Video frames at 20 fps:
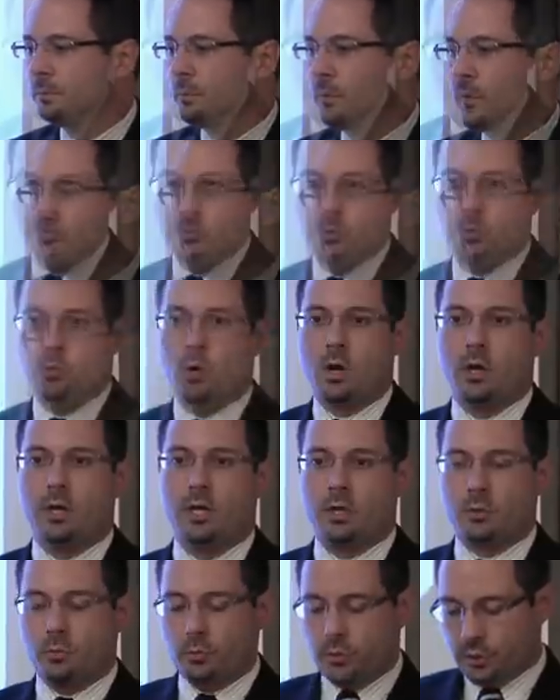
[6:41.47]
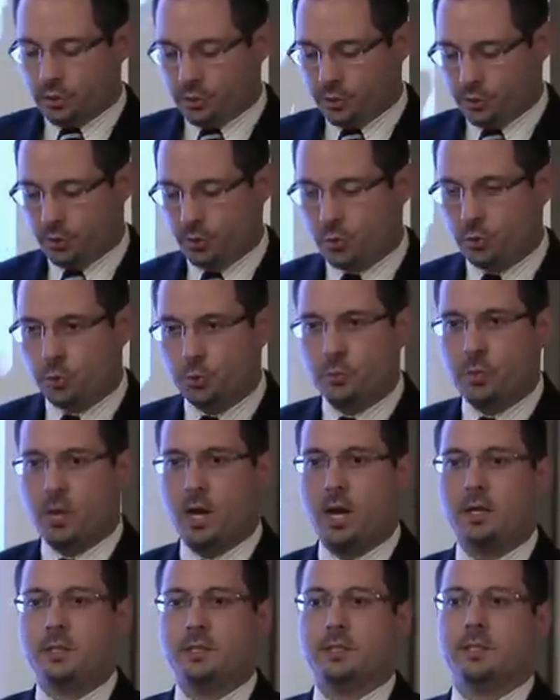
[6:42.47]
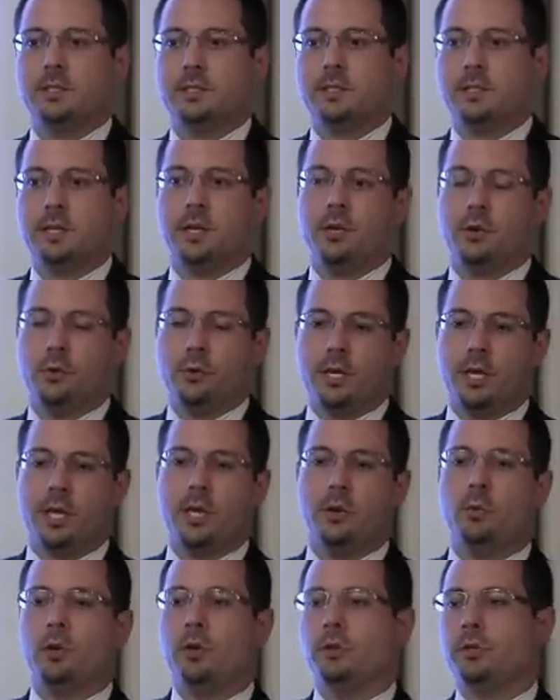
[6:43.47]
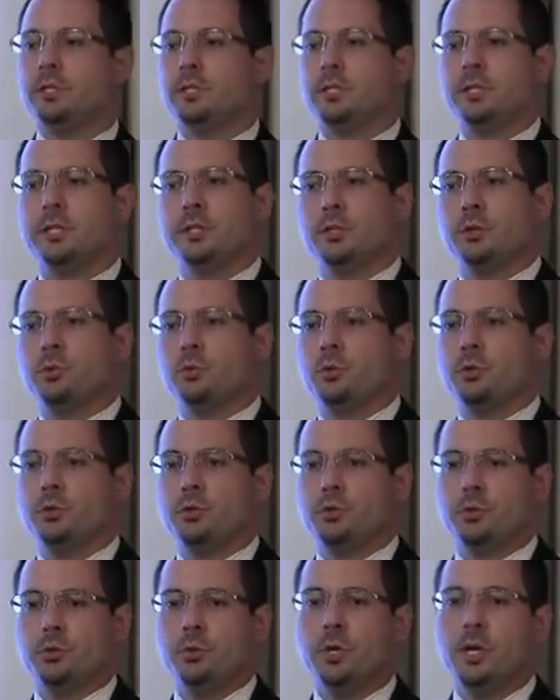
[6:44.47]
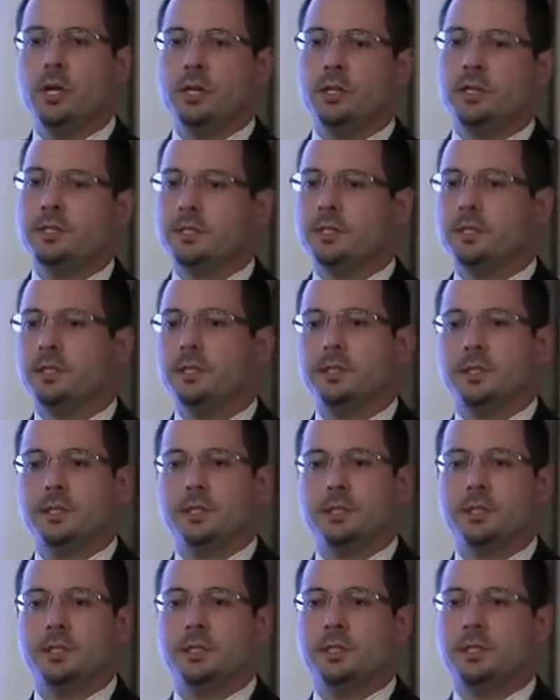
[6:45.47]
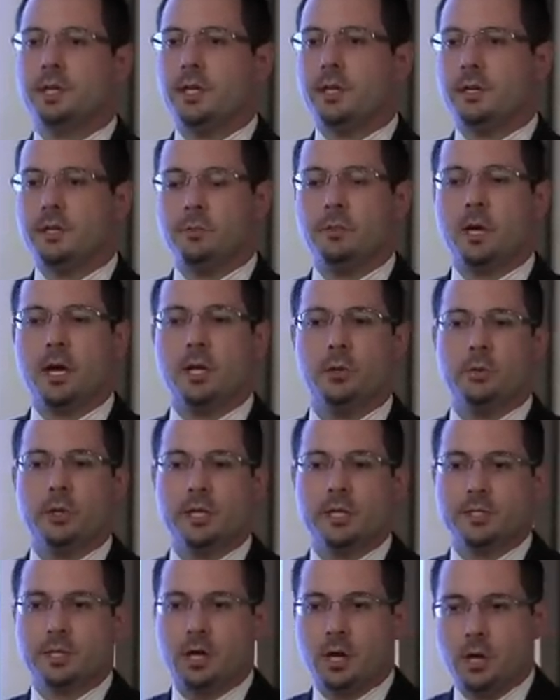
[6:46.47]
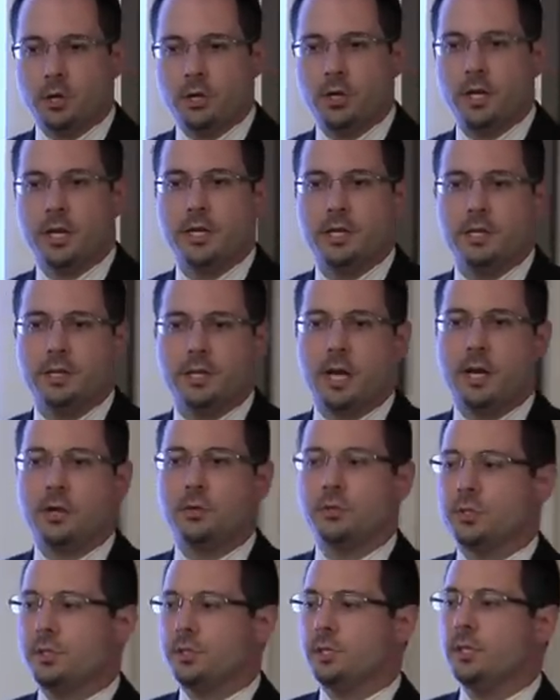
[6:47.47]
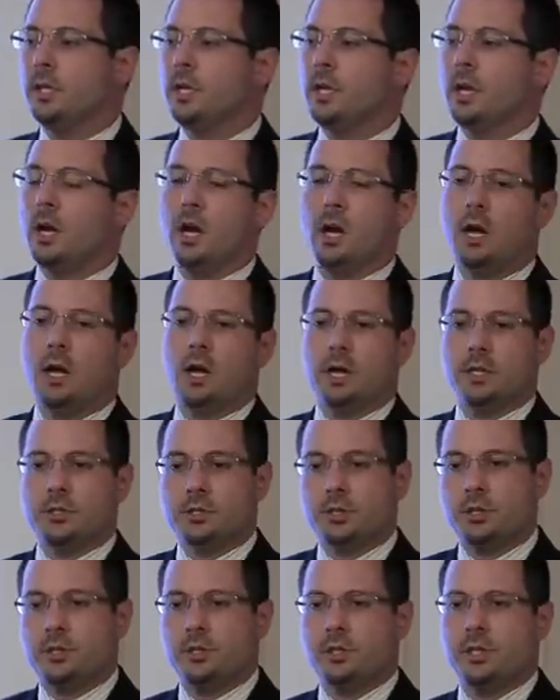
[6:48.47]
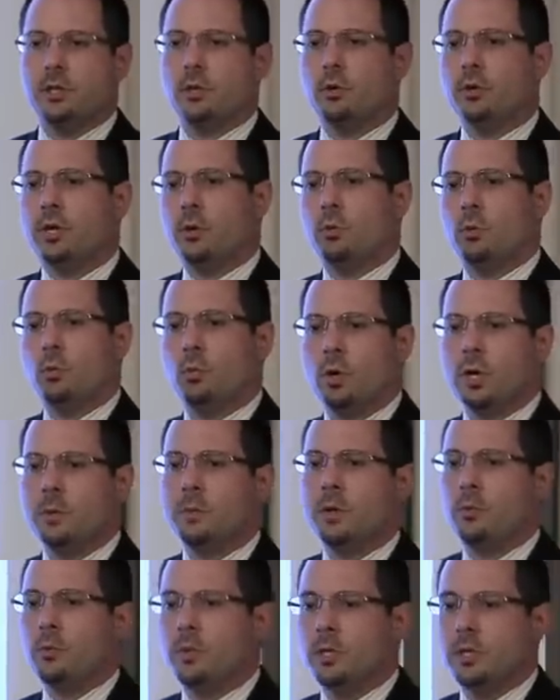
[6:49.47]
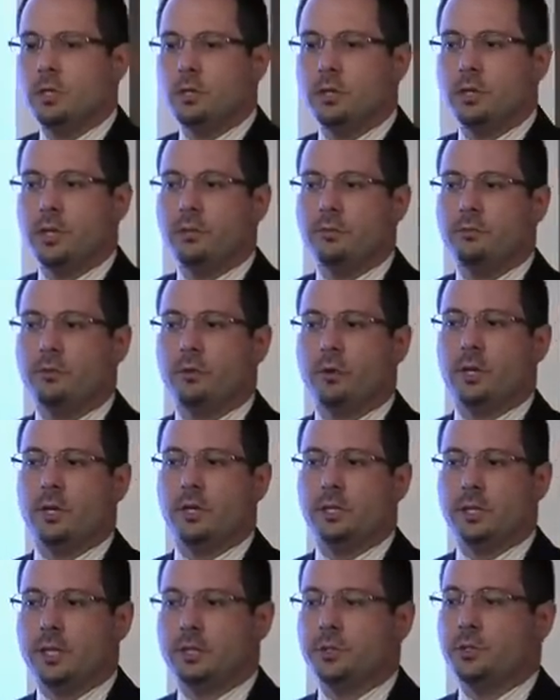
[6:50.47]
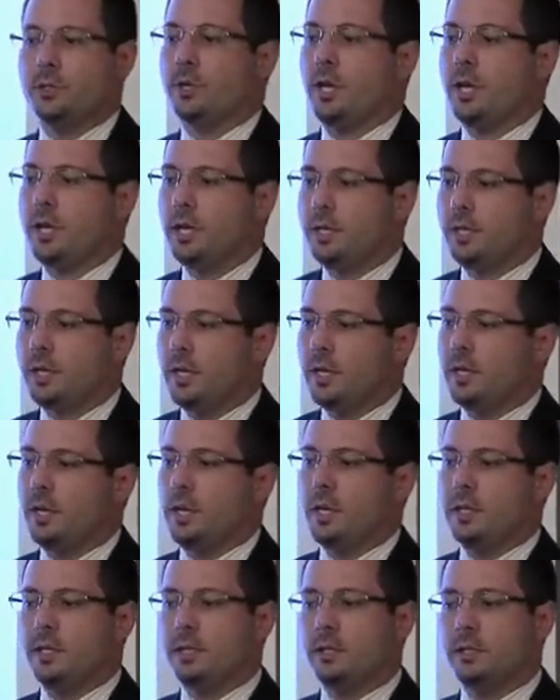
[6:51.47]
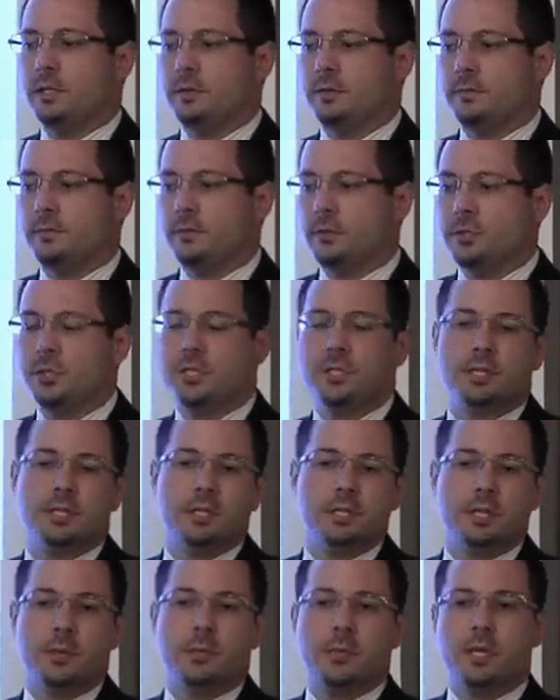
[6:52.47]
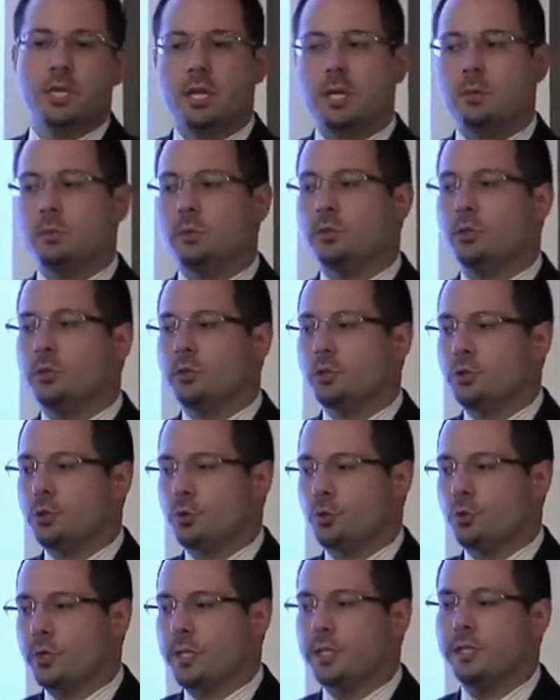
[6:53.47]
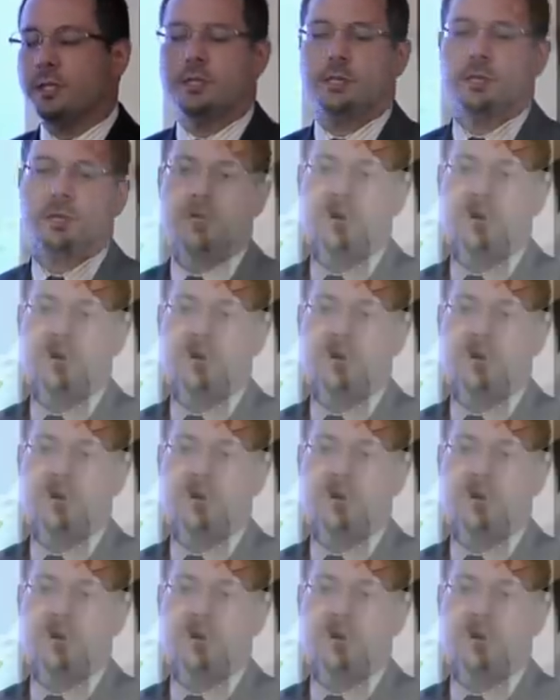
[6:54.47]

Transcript: Reps walk in with this huge box and say, okay, well, this laser will do this and this and this, and by the way, it's $180,000. I started to think, okay, well, what am I really looking for in a laser? And again, I think the versatility, being able to treat